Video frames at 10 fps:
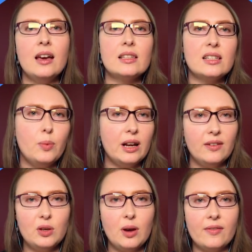So, what
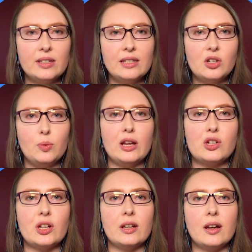if you have a
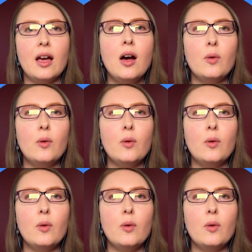situation